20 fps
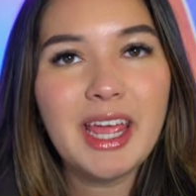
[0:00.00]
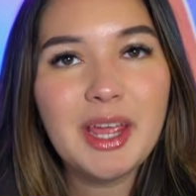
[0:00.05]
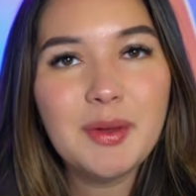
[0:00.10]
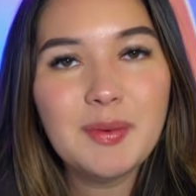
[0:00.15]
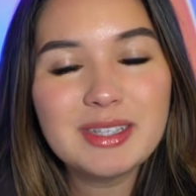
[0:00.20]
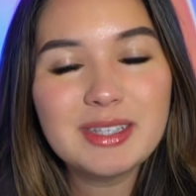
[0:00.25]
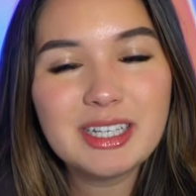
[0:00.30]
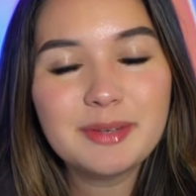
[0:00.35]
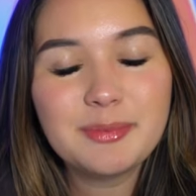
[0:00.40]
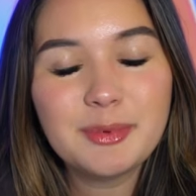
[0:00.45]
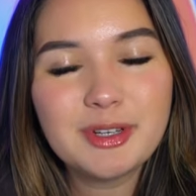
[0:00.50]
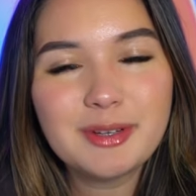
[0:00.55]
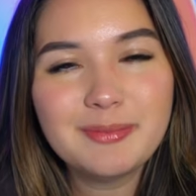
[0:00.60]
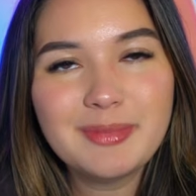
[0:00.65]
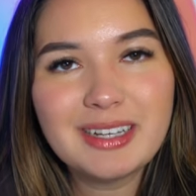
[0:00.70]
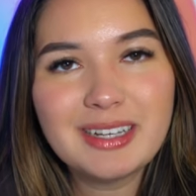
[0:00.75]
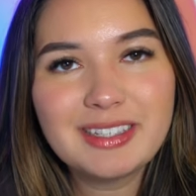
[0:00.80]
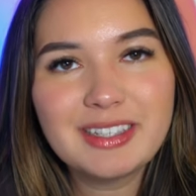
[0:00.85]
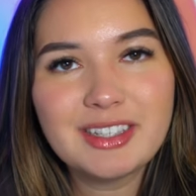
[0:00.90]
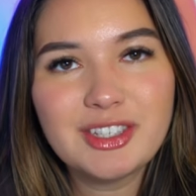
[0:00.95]
Hey, what's up? Welcome
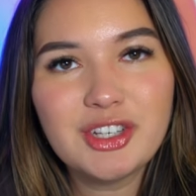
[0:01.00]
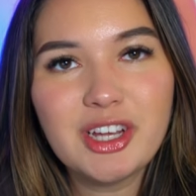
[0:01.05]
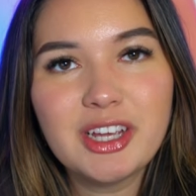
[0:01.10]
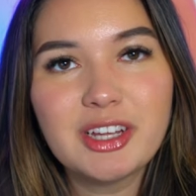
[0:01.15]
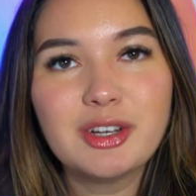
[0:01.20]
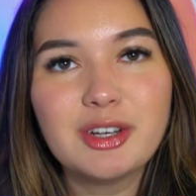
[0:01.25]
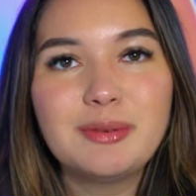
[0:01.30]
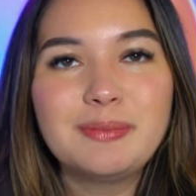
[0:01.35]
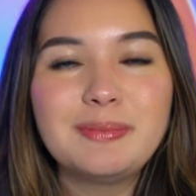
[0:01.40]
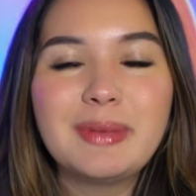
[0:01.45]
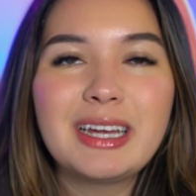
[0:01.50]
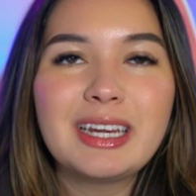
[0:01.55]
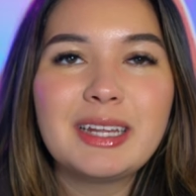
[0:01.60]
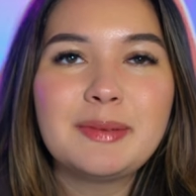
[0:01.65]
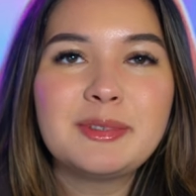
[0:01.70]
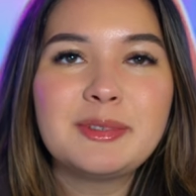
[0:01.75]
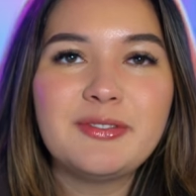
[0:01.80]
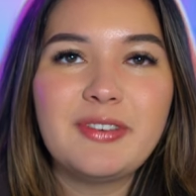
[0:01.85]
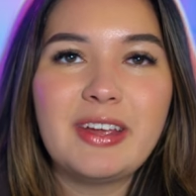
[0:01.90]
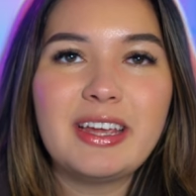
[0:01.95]
back to the channel. My
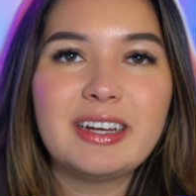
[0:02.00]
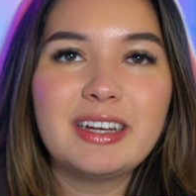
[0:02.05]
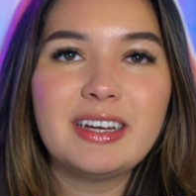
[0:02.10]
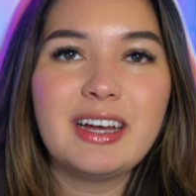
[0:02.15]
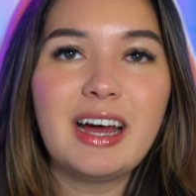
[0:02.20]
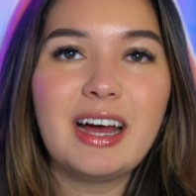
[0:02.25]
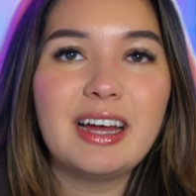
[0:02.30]
name's Vayna.